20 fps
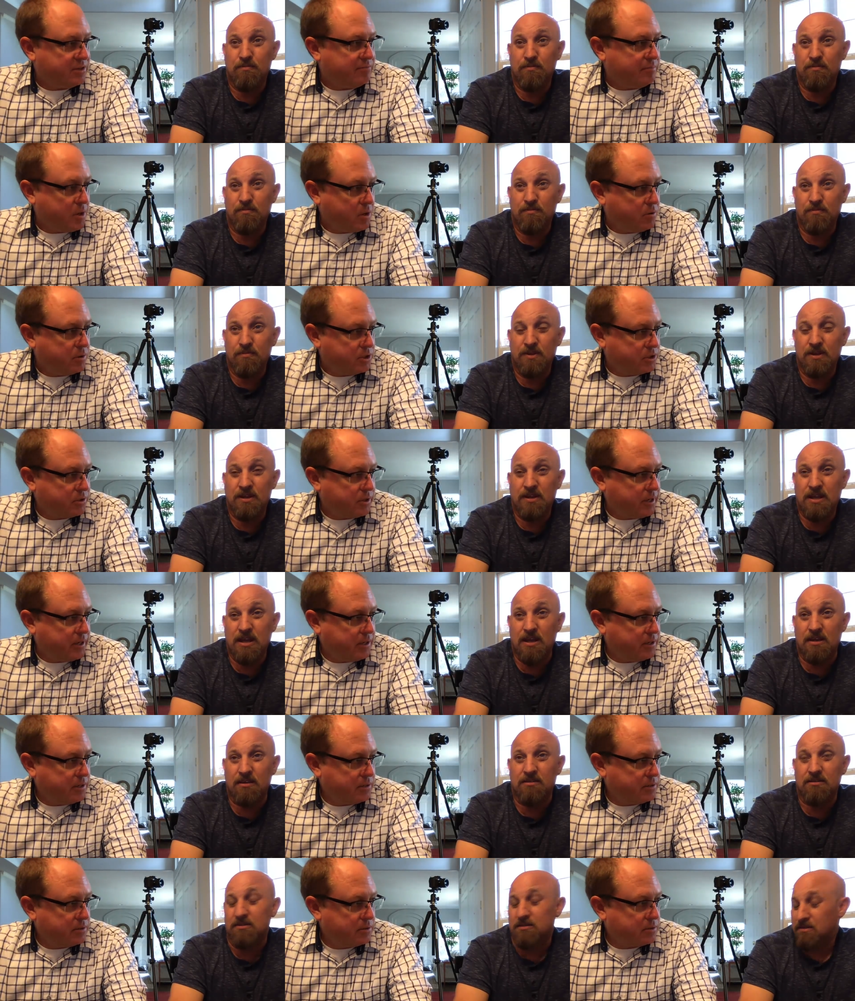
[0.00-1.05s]
Speaker 1: of poetry.
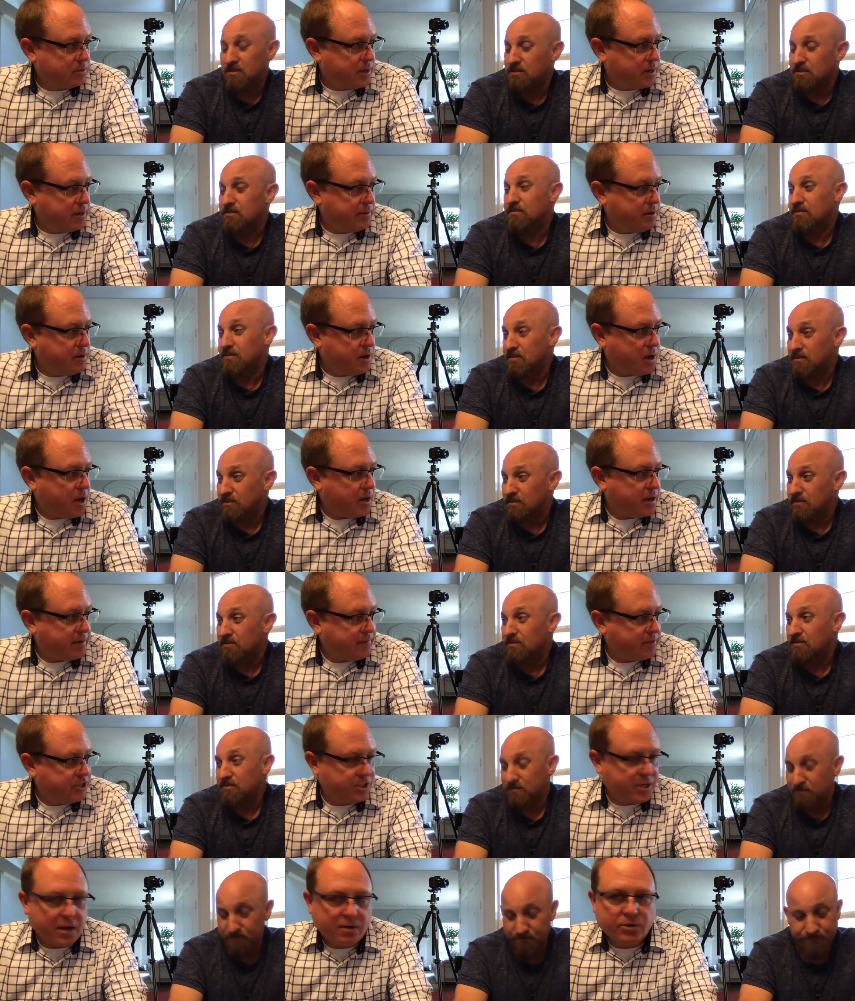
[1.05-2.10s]
Yeah, right? Not every
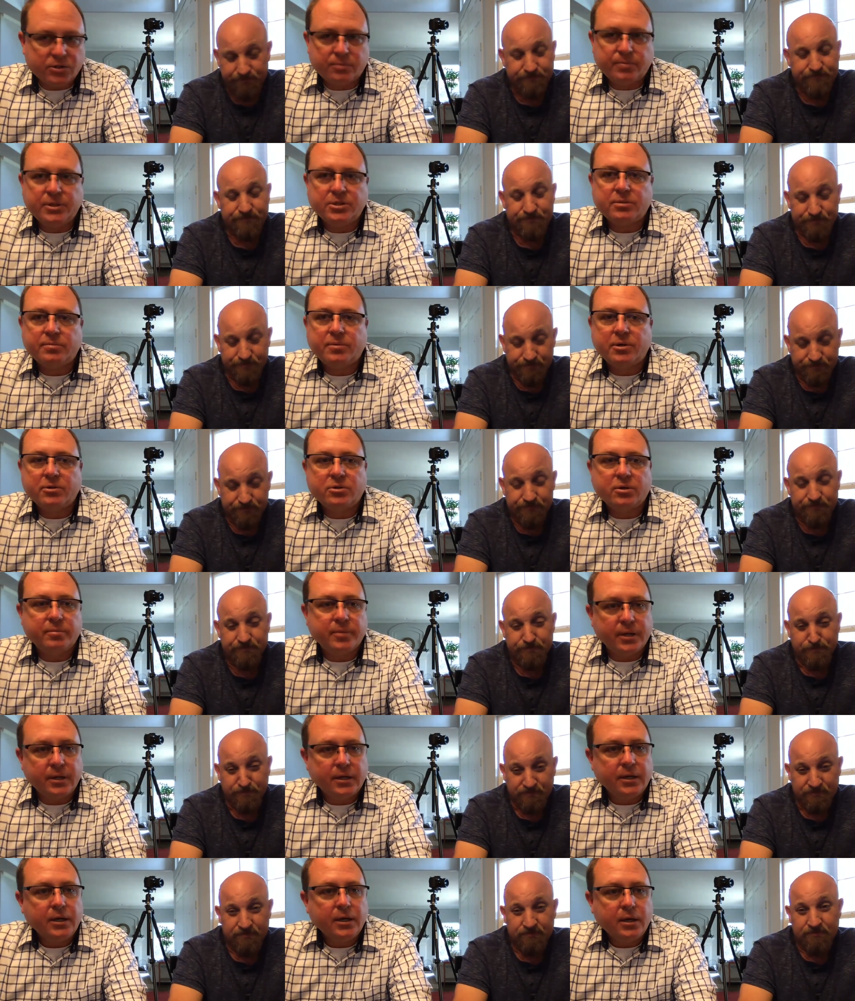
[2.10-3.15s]
shot was a piece of poetry,
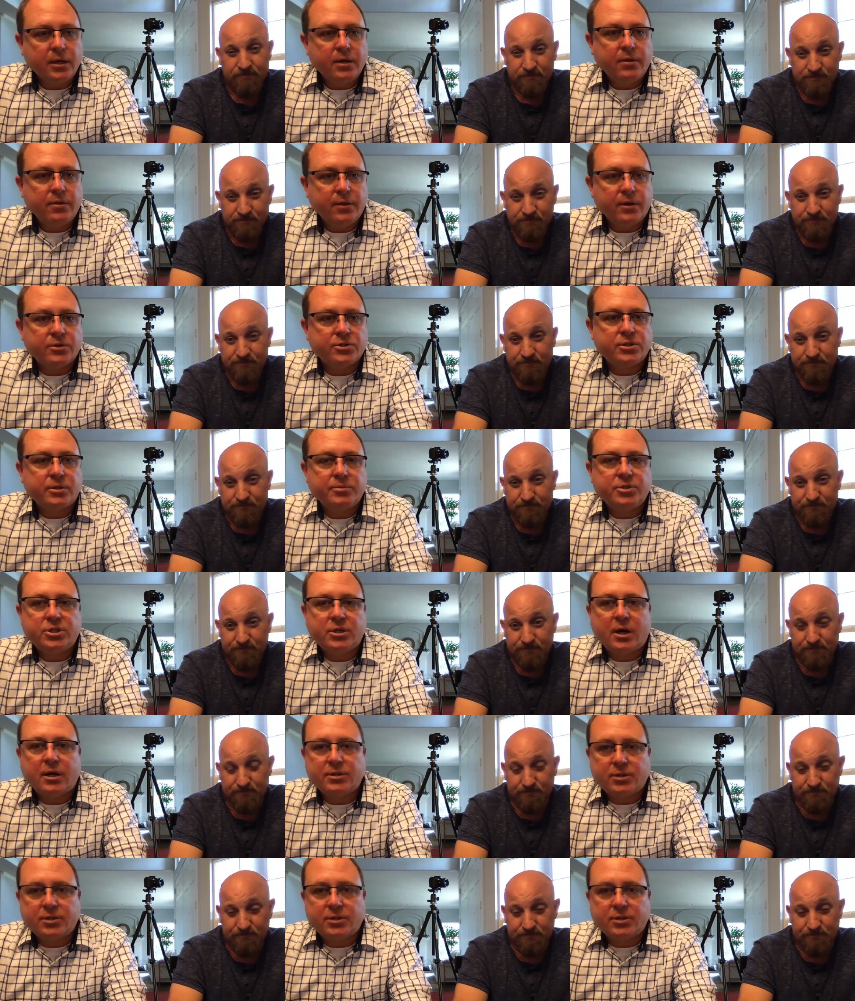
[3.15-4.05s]
but there's some shots